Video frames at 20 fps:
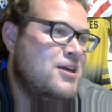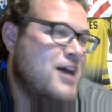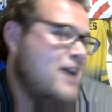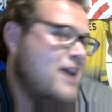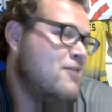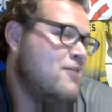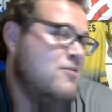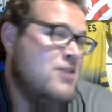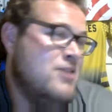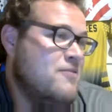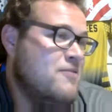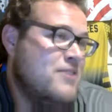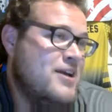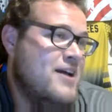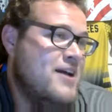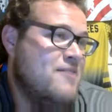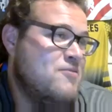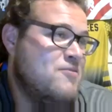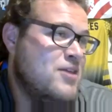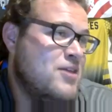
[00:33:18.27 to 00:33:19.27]
I heard nothing
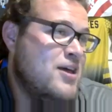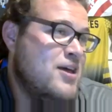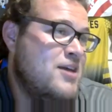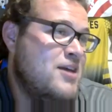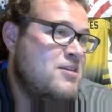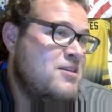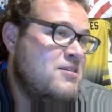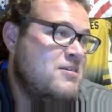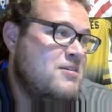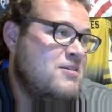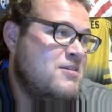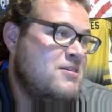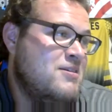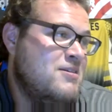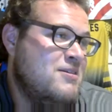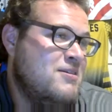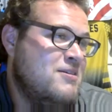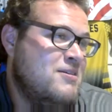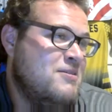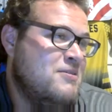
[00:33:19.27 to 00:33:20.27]
after that.
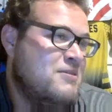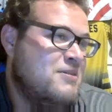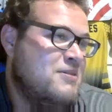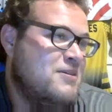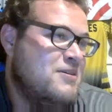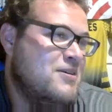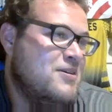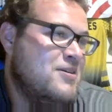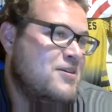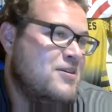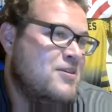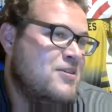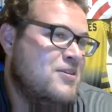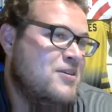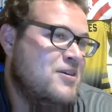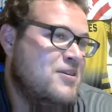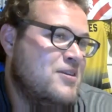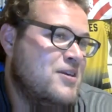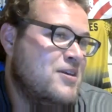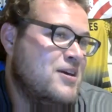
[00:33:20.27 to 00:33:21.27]
And
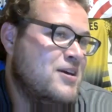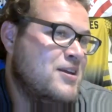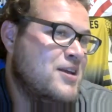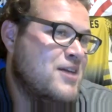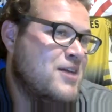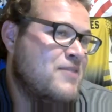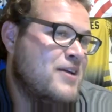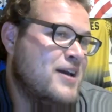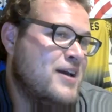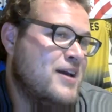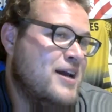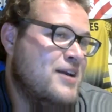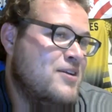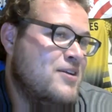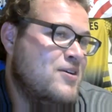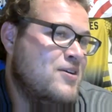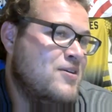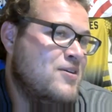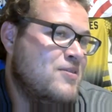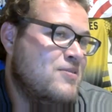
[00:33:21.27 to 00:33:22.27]
then like next thing I
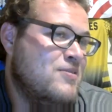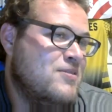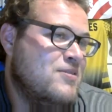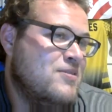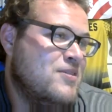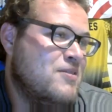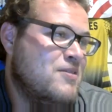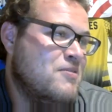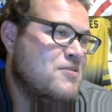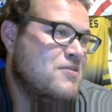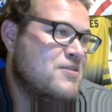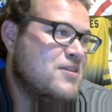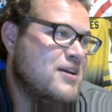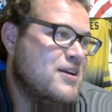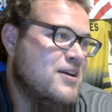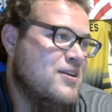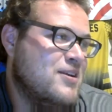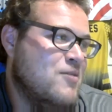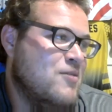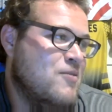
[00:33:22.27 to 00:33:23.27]
know, there was
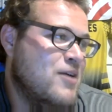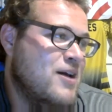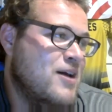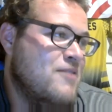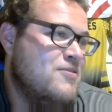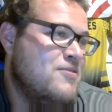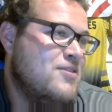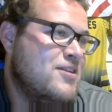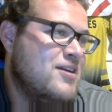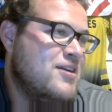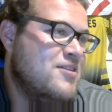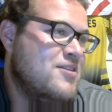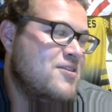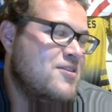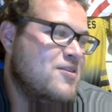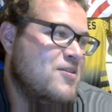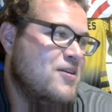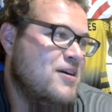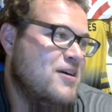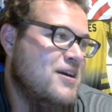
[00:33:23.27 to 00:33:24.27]
like no refs, and
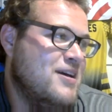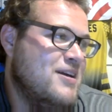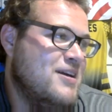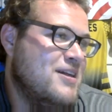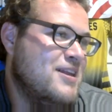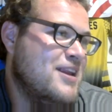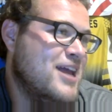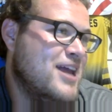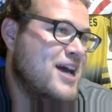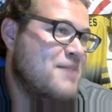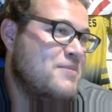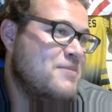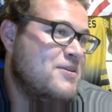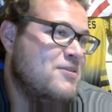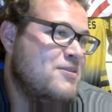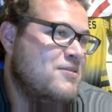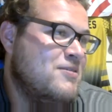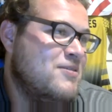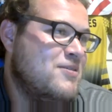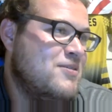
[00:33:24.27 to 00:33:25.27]
so like it didn't
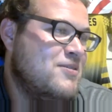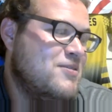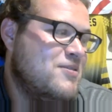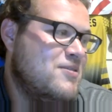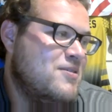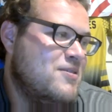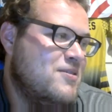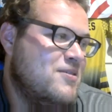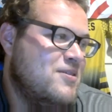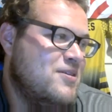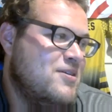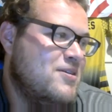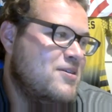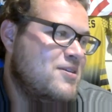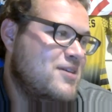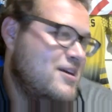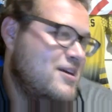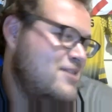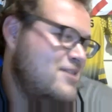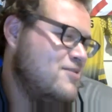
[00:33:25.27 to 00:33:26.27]
happen. Yeah.
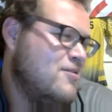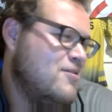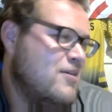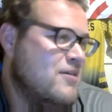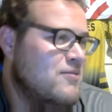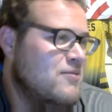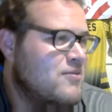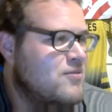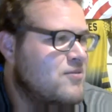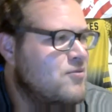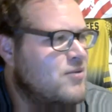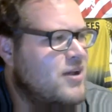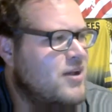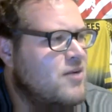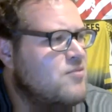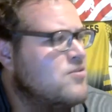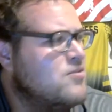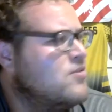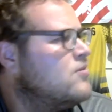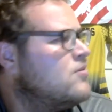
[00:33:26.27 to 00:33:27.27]
It's life. Who
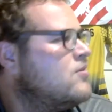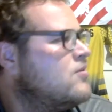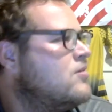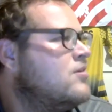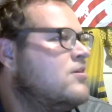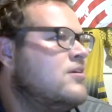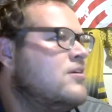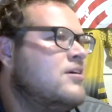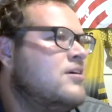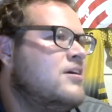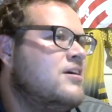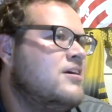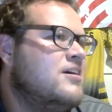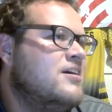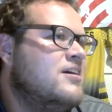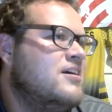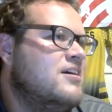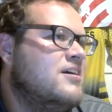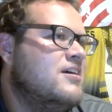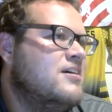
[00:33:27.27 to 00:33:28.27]
cares?
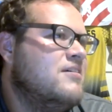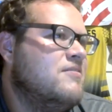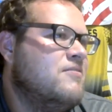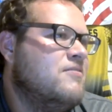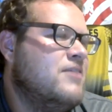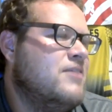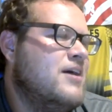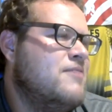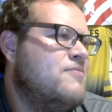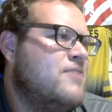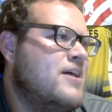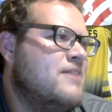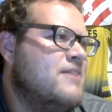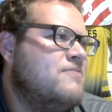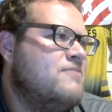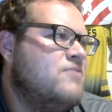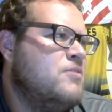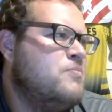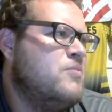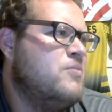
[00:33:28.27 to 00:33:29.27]
We have flag
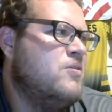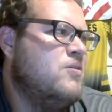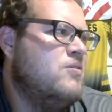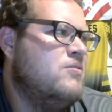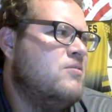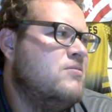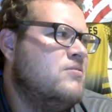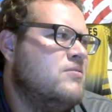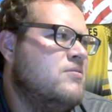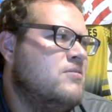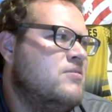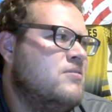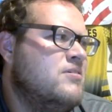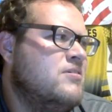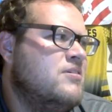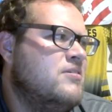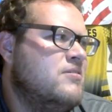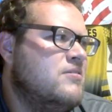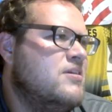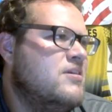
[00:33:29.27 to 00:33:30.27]
football.
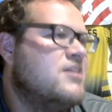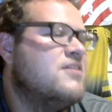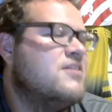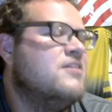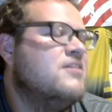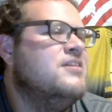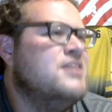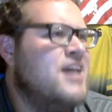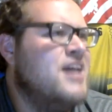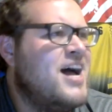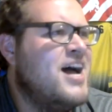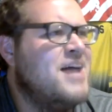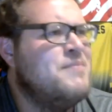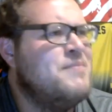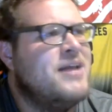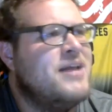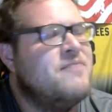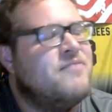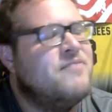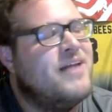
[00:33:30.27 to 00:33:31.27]
It's nine
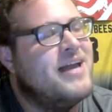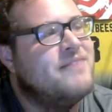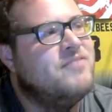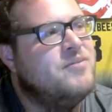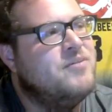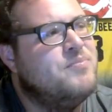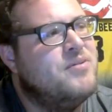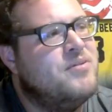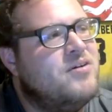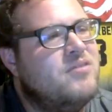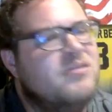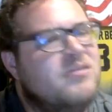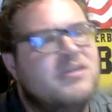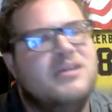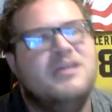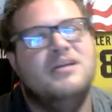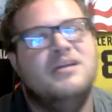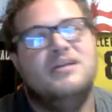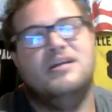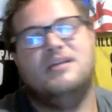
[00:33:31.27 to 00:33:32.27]
man flag football.
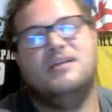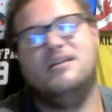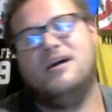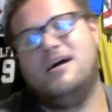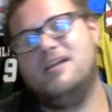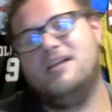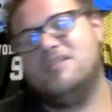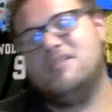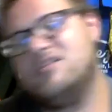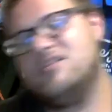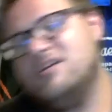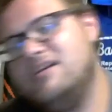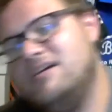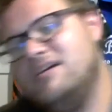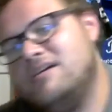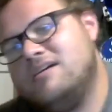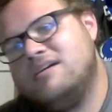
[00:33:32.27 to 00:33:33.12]
And honestly,